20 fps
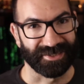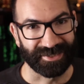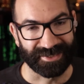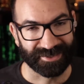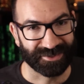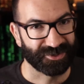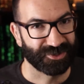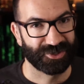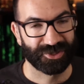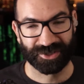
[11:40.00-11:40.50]

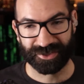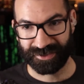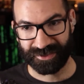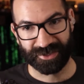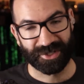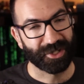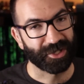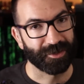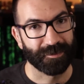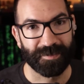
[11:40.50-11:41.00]
it's
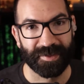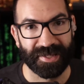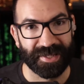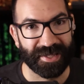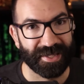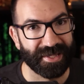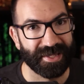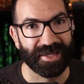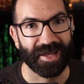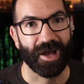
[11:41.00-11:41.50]
just gonna
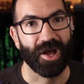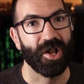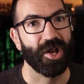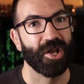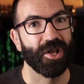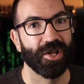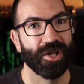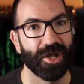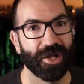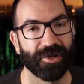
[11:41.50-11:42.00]
be a
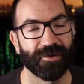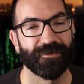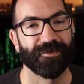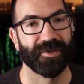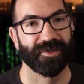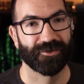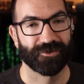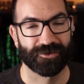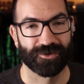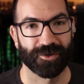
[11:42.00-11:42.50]
lot
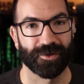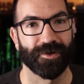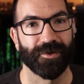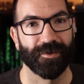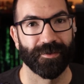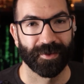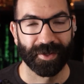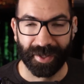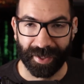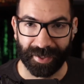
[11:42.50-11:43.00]
of
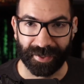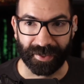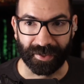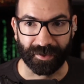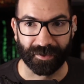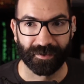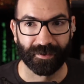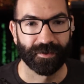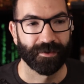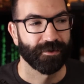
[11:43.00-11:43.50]
extra
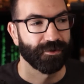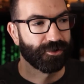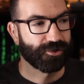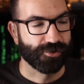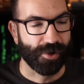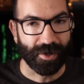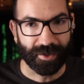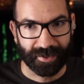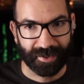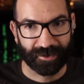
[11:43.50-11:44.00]
headache.
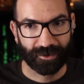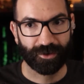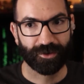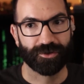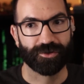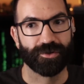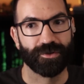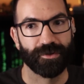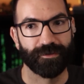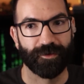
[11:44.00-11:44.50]
Try to get
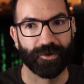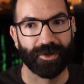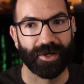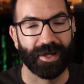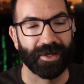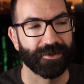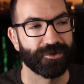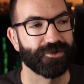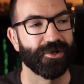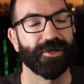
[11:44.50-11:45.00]
control of
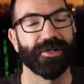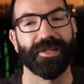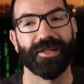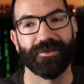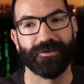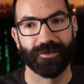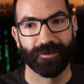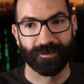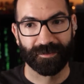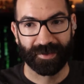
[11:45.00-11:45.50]
your light, try
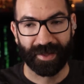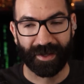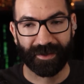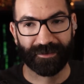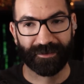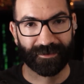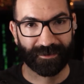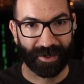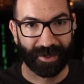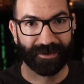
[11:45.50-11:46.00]
to get some
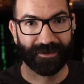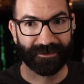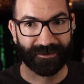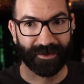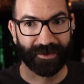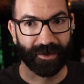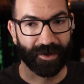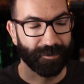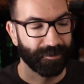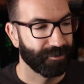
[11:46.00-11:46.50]
nice light
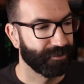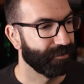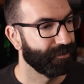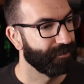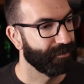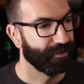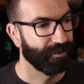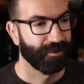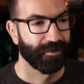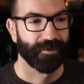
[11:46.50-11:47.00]
setup,
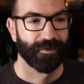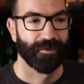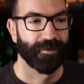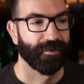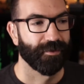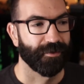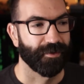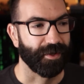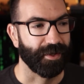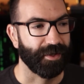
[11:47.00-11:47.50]

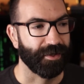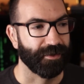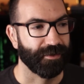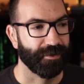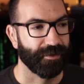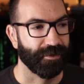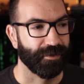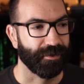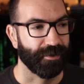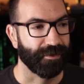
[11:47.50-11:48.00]

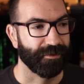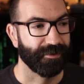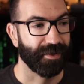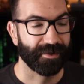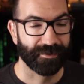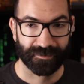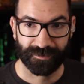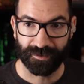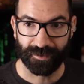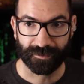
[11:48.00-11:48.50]
and
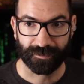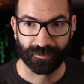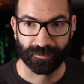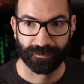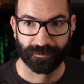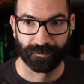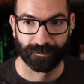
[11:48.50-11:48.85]
that's it.